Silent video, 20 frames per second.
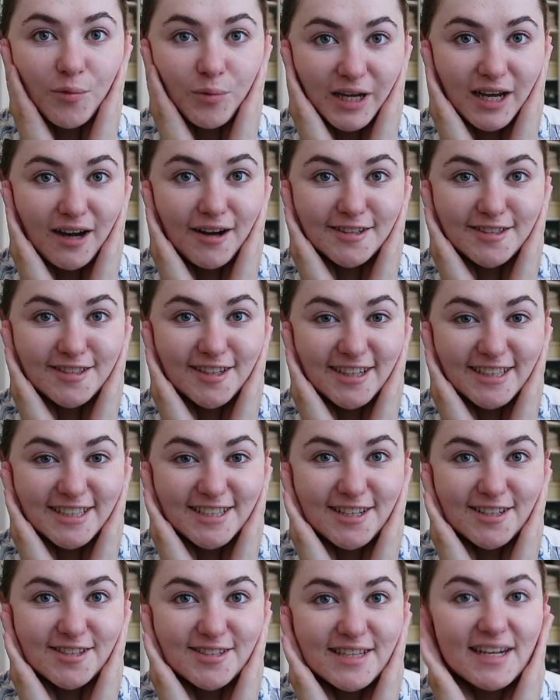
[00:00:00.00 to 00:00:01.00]
We are starting
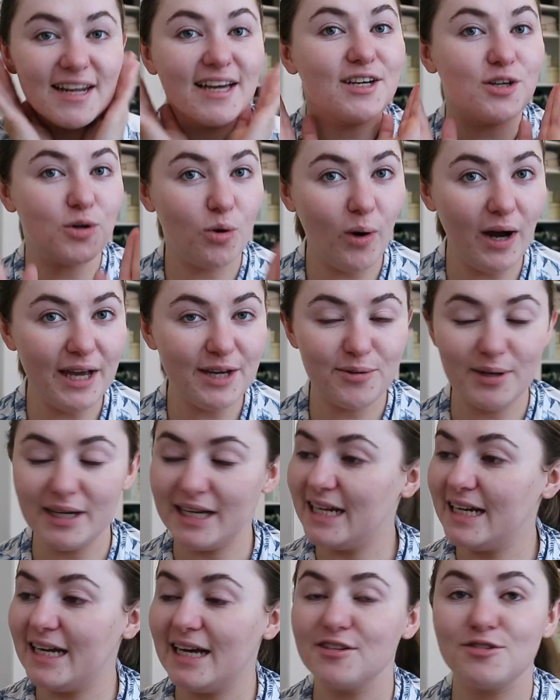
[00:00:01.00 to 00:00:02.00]
to lose the light quite
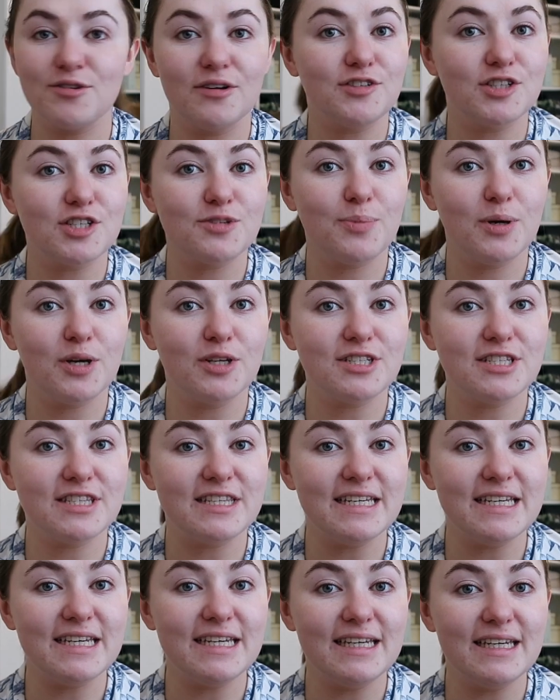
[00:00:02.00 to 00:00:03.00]
quickly now, so I've just put
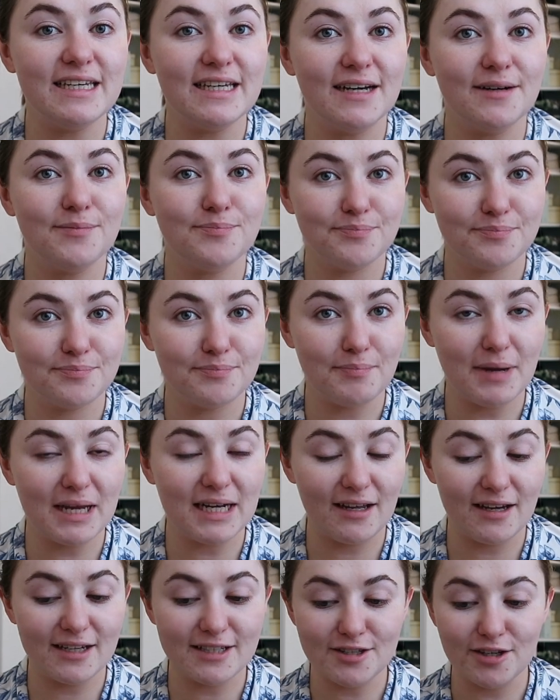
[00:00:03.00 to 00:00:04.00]
the main
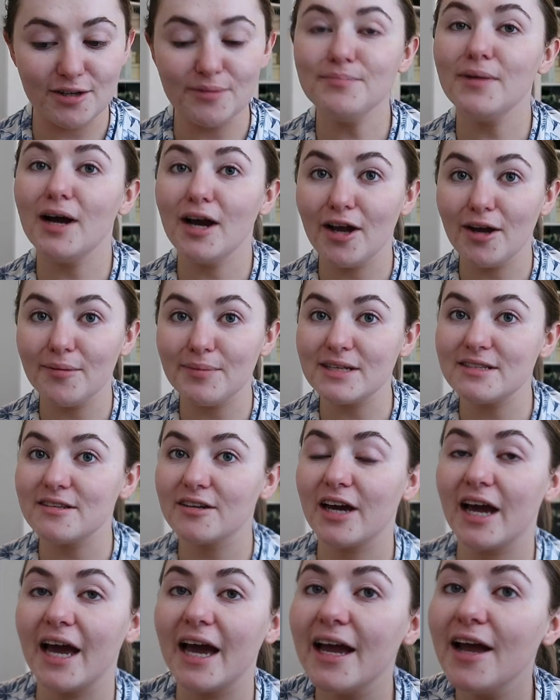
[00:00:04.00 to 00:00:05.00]
light on. I hope that's
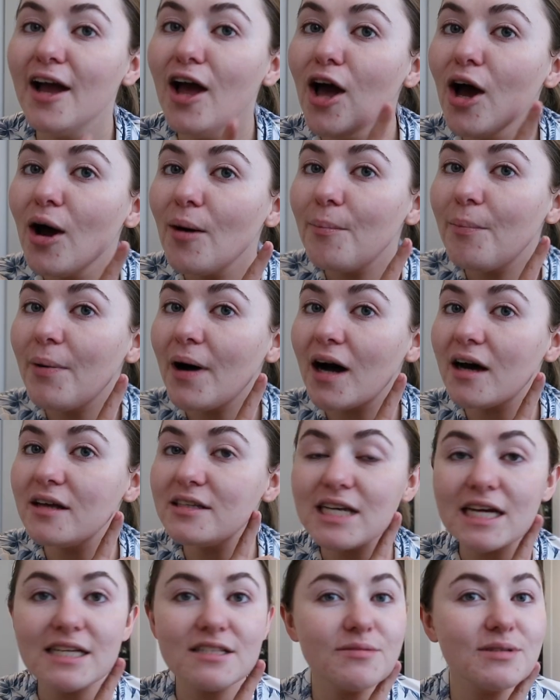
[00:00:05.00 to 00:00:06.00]
okay.
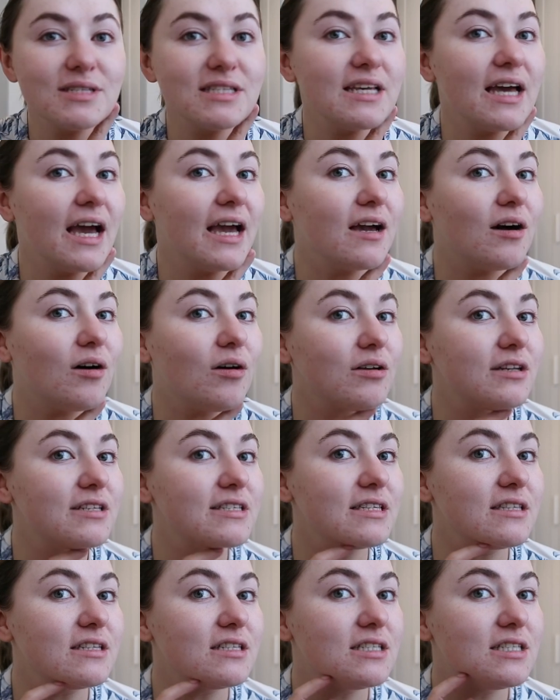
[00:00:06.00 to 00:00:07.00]
But as I was saying,
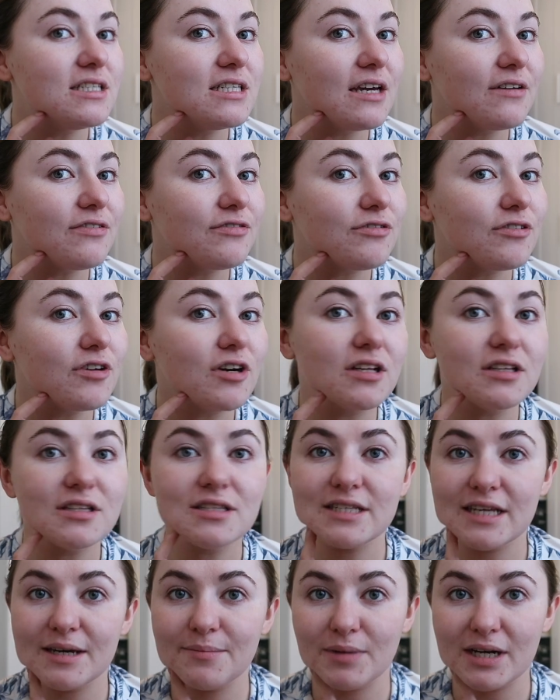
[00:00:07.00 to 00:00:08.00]
honestly, the
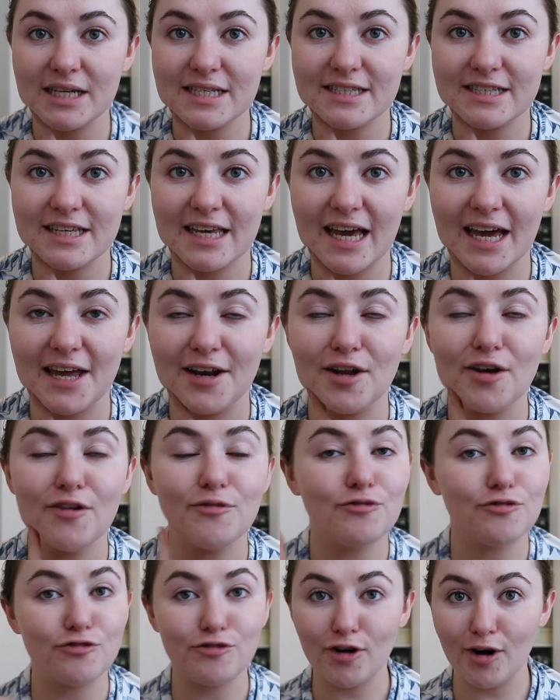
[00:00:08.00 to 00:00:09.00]
difference in my skin
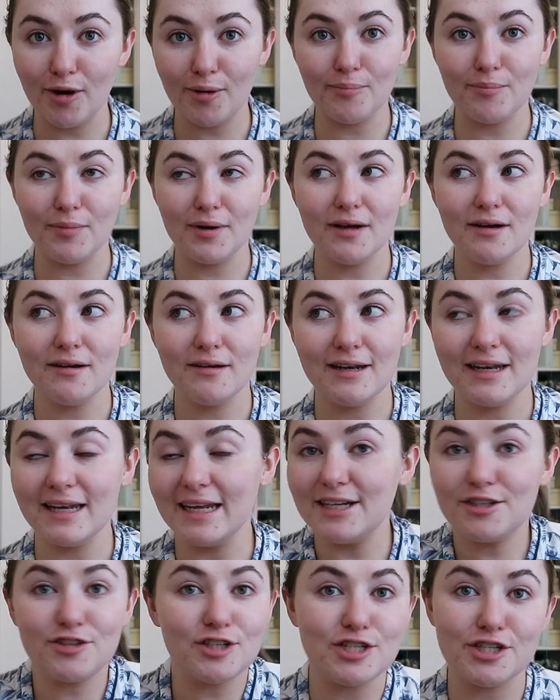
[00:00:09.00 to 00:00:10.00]
from
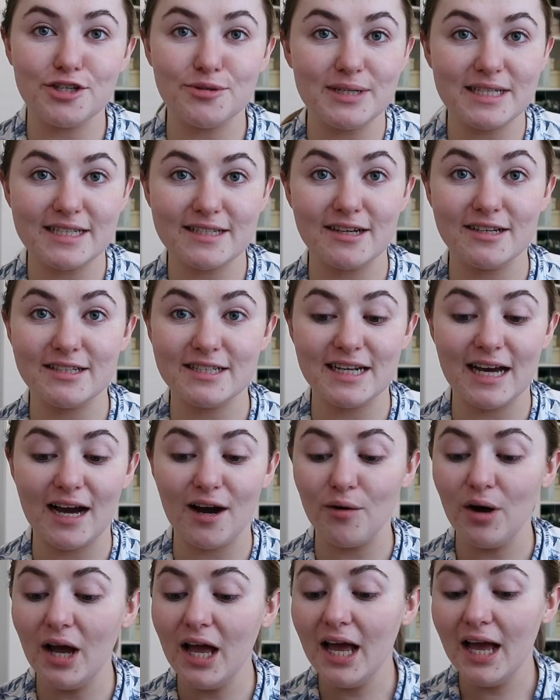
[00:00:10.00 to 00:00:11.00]
literally two weeks ago to
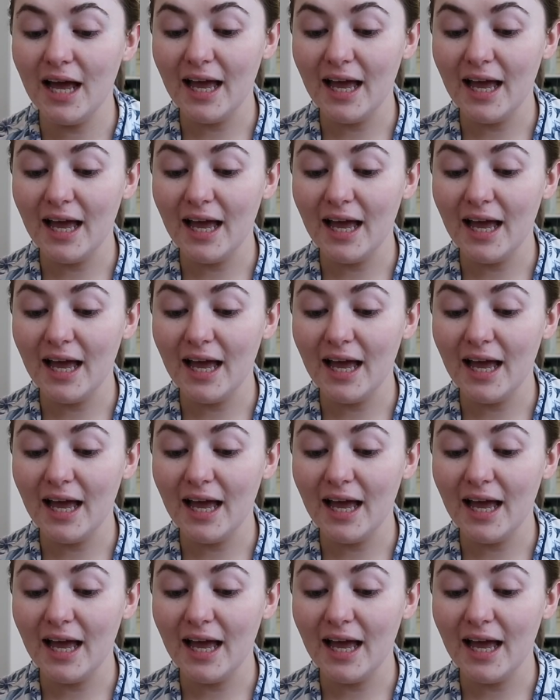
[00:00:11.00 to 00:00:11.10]
now